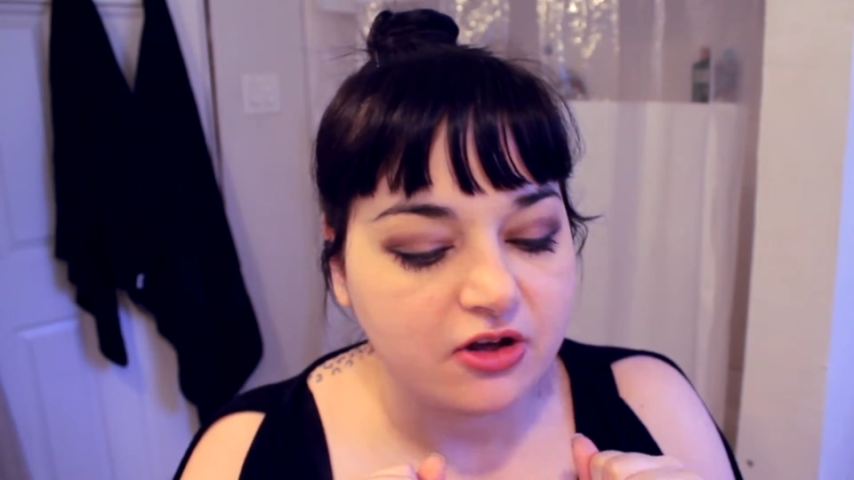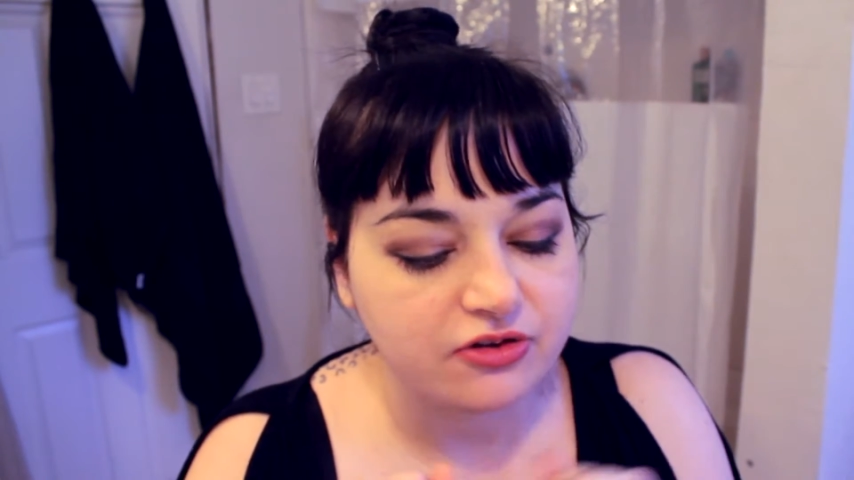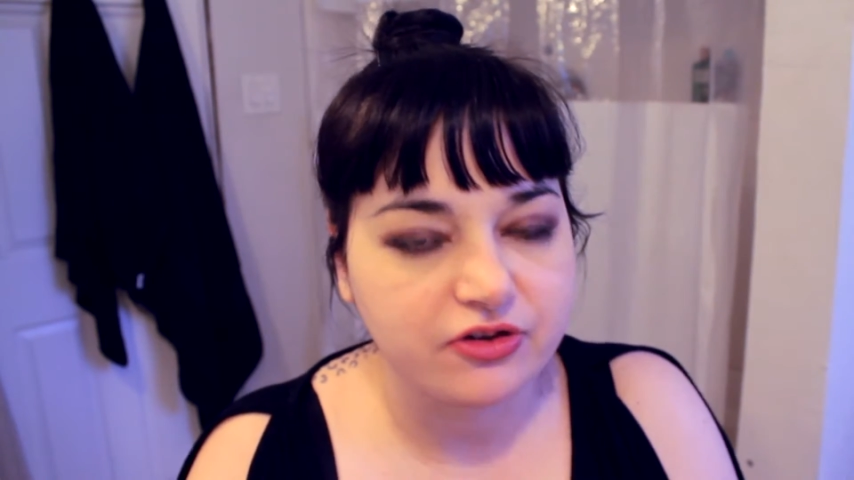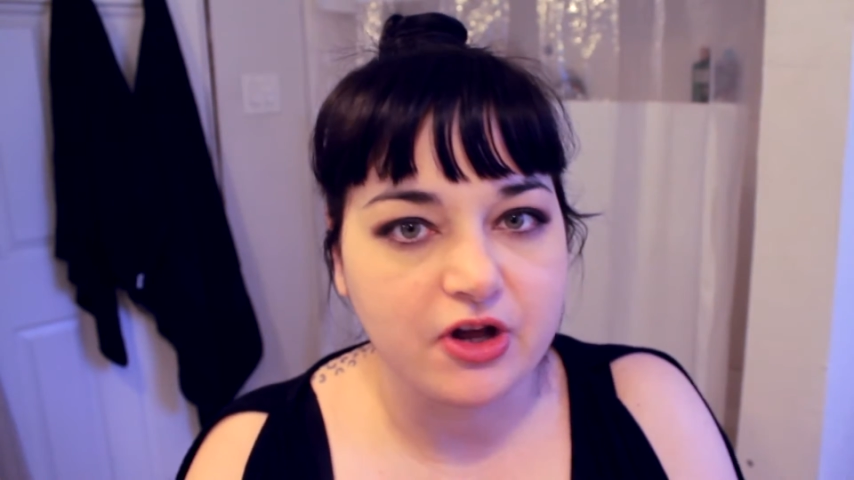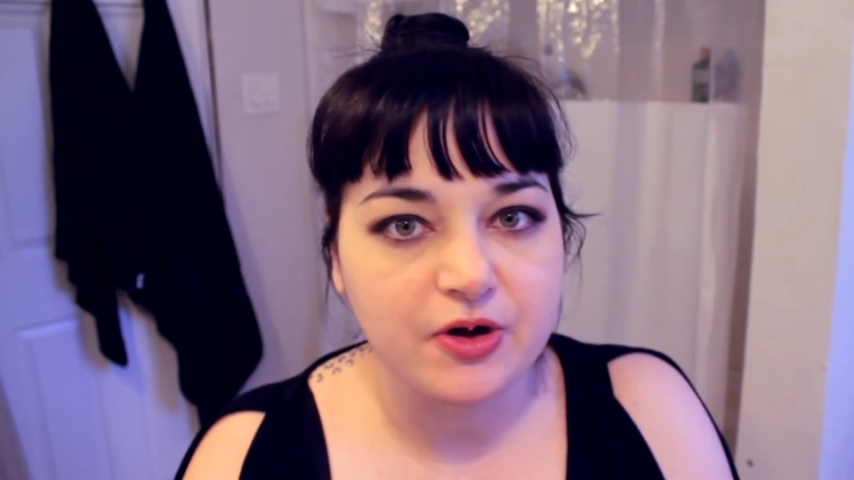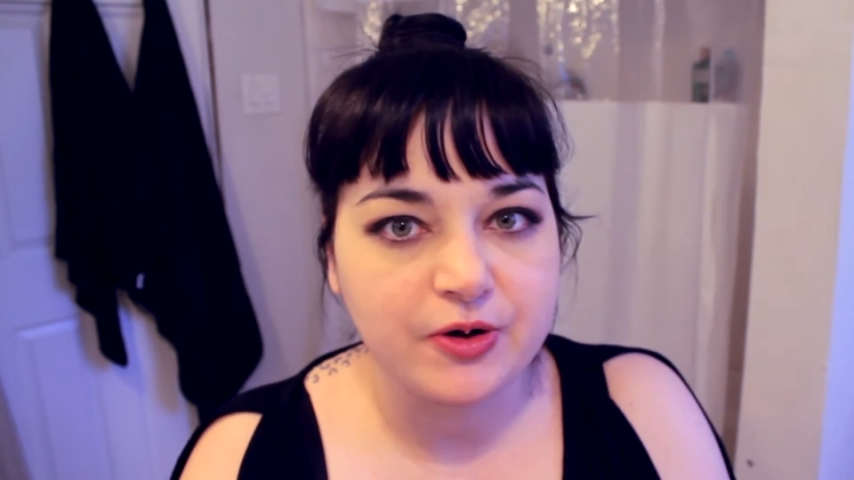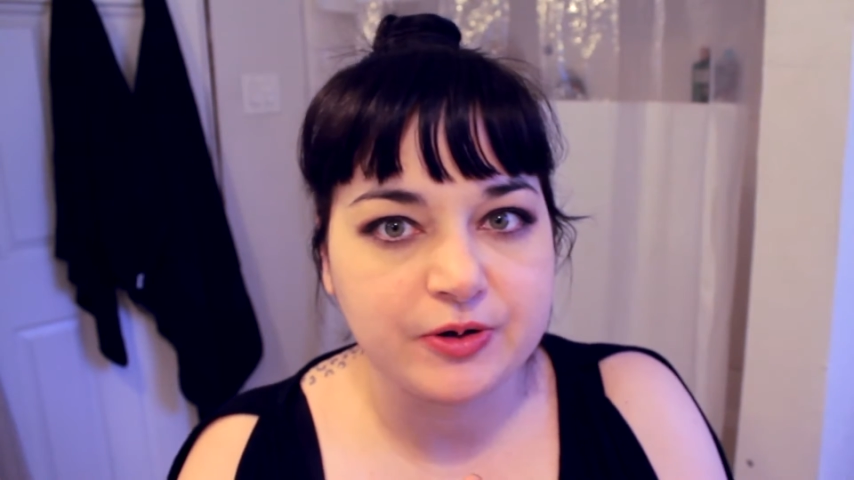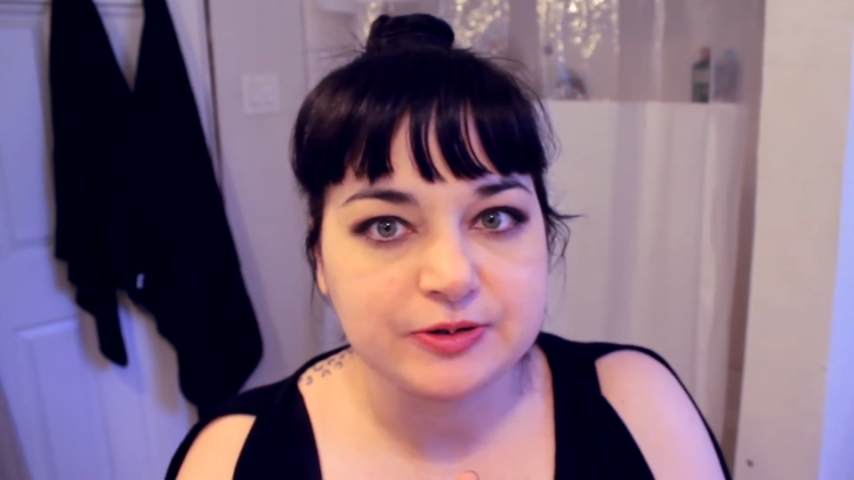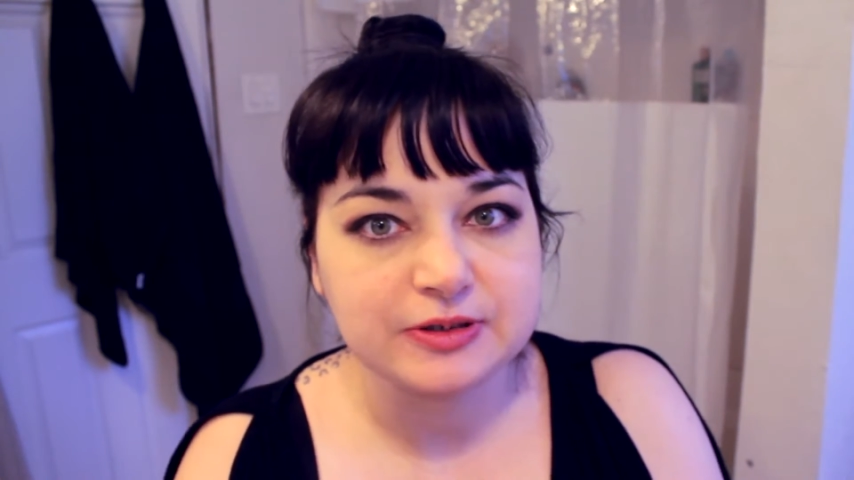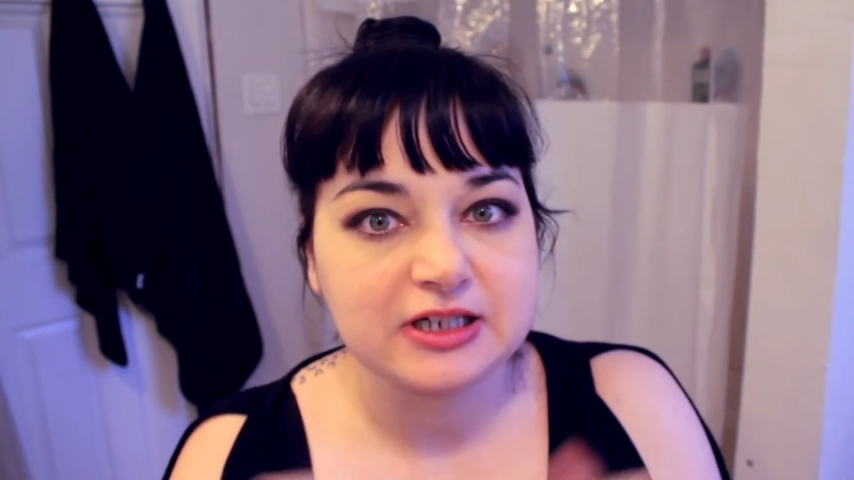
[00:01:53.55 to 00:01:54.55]

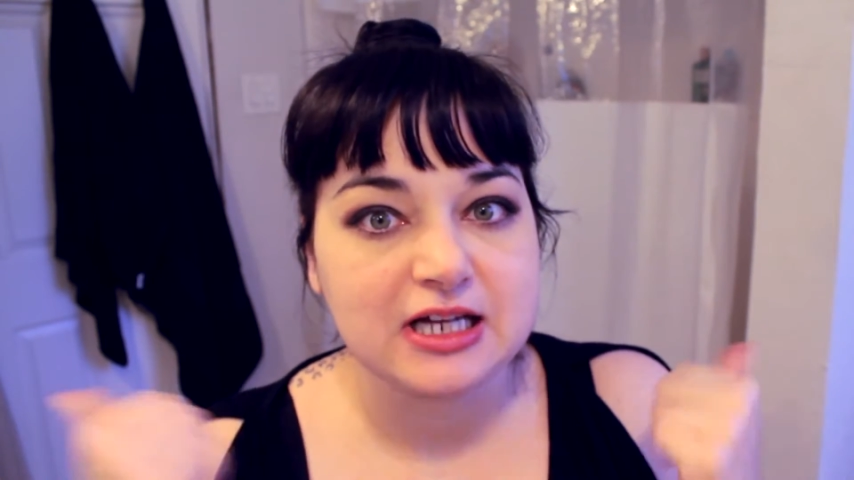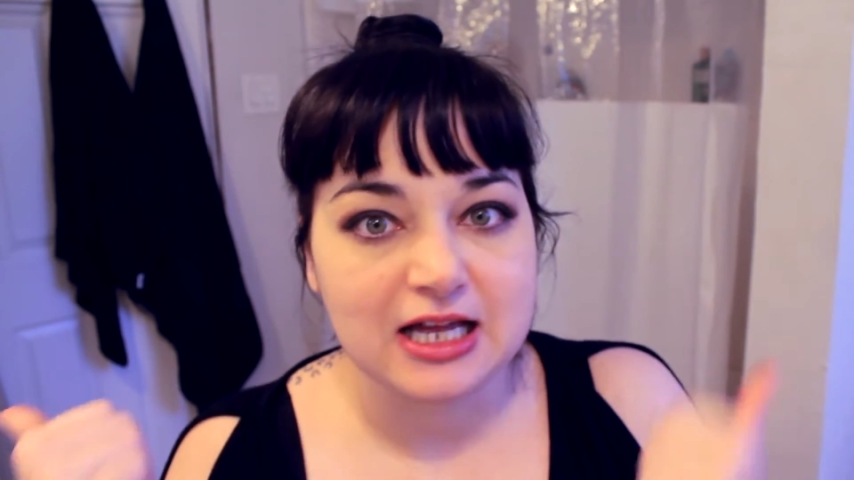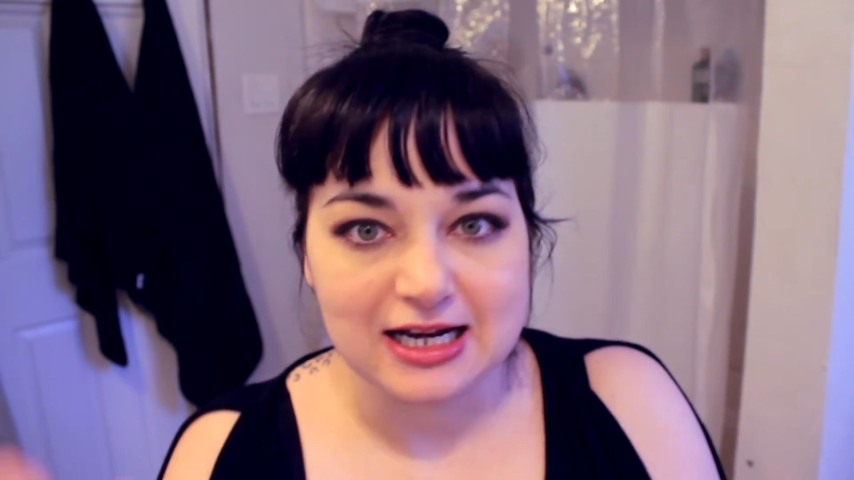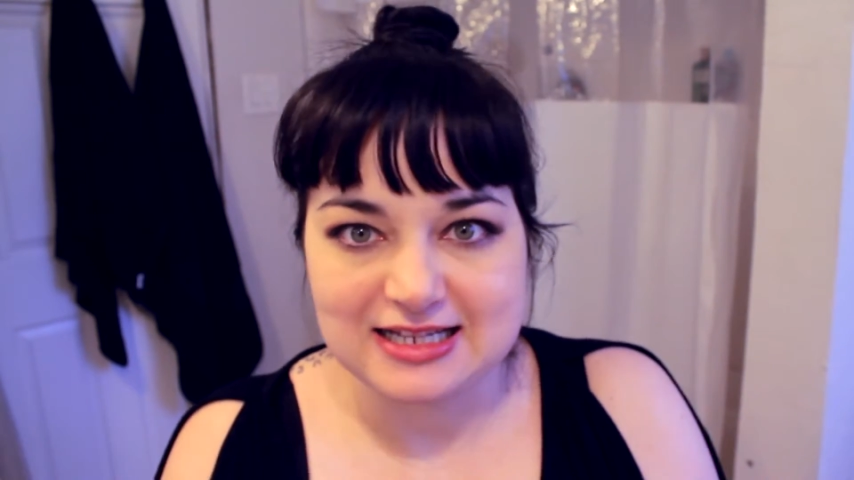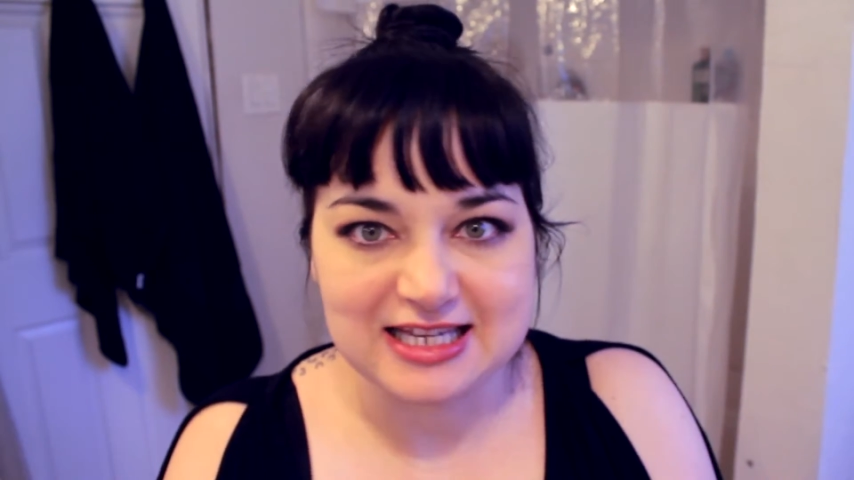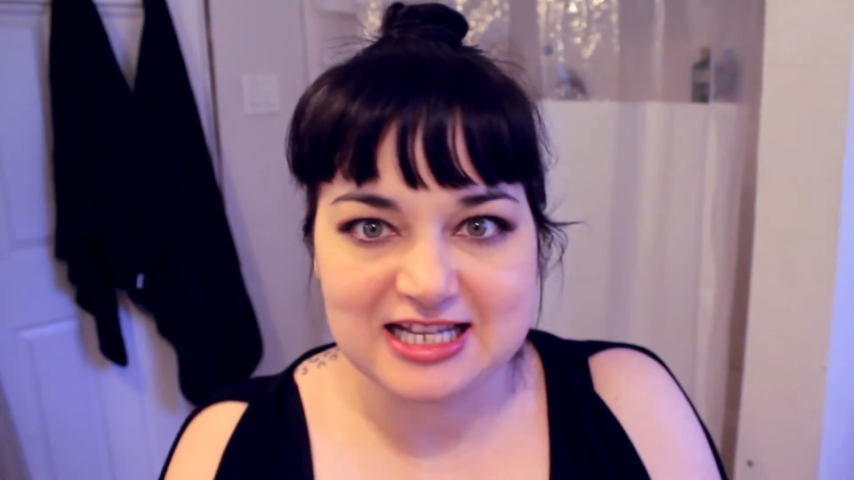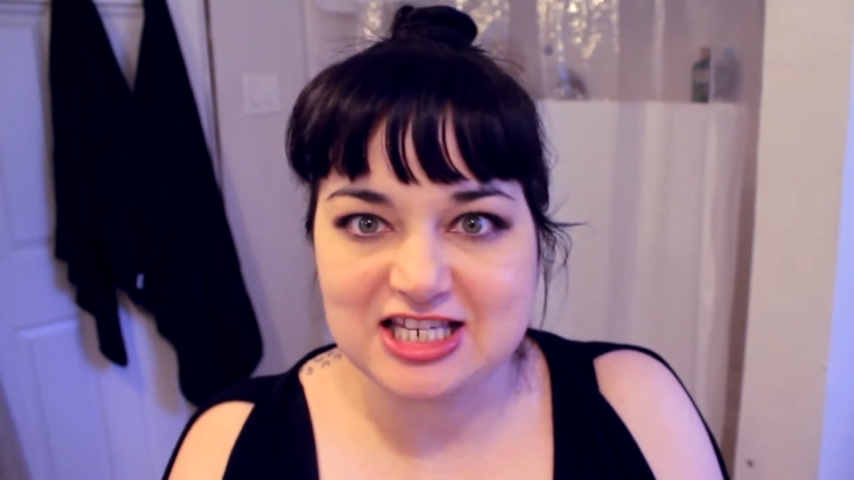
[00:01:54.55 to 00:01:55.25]
So let's get